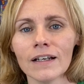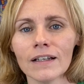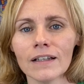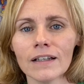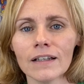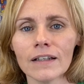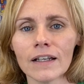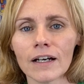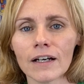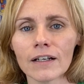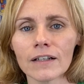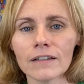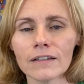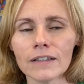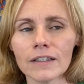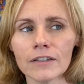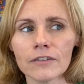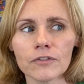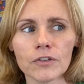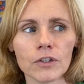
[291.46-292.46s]
Now,
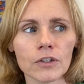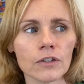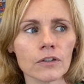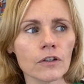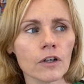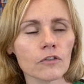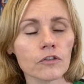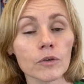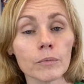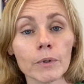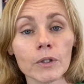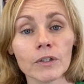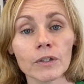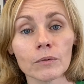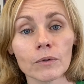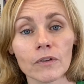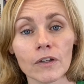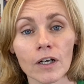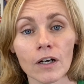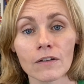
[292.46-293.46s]
if you're not familiar with
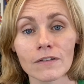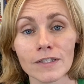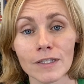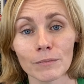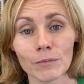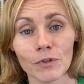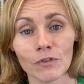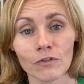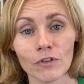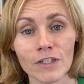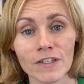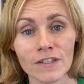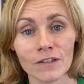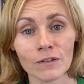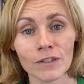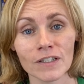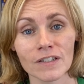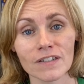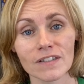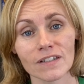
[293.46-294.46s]
the concept of
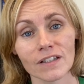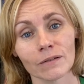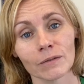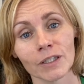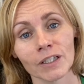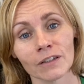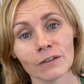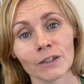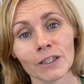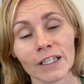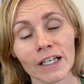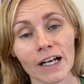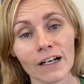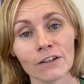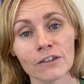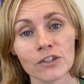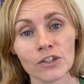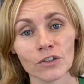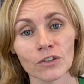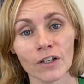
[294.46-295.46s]
resilience, I'm going to
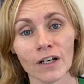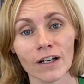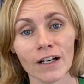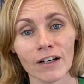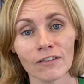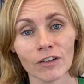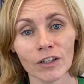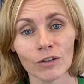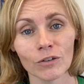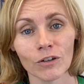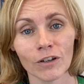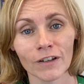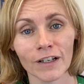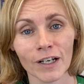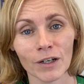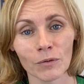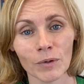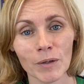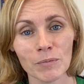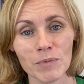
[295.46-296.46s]
encourage you to have a look on our
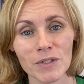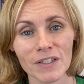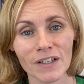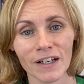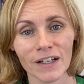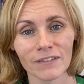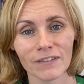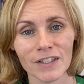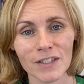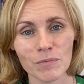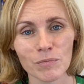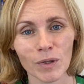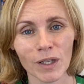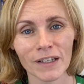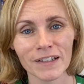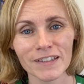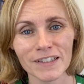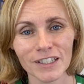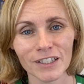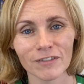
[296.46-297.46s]
website. There's
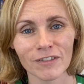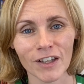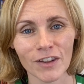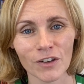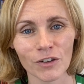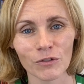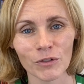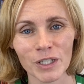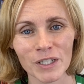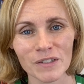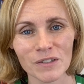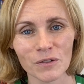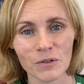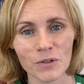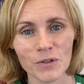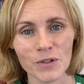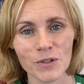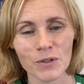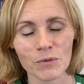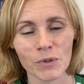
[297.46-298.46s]
plenty of other
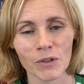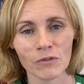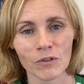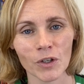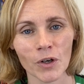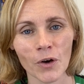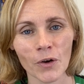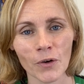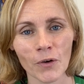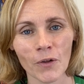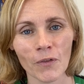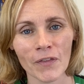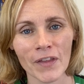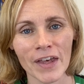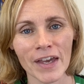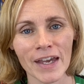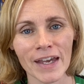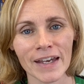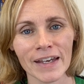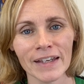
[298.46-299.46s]
resources we've got on
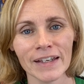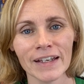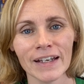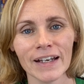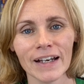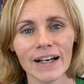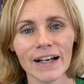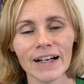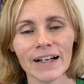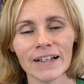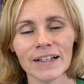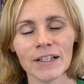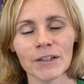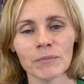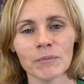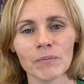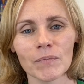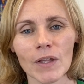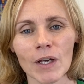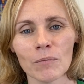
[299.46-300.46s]
there
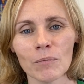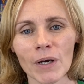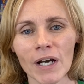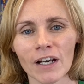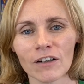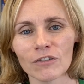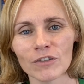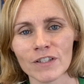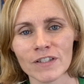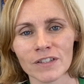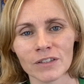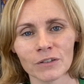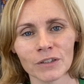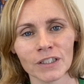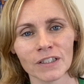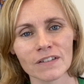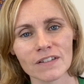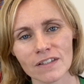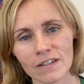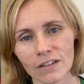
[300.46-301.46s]
about
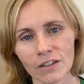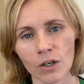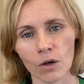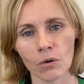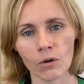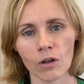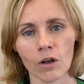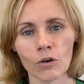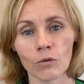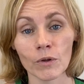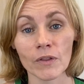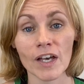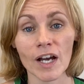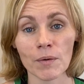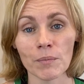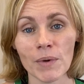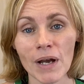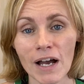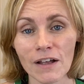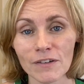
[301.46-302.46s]
resilience that go along with our
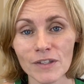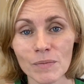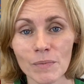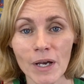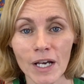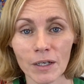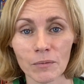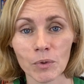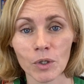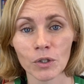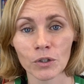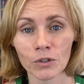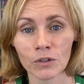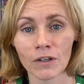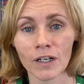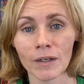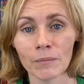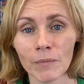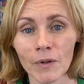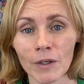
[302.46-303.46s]
bounce back
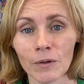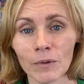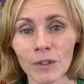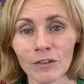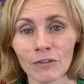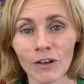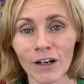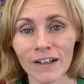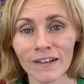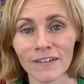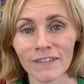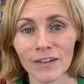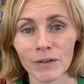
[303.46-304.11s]
program that we run at the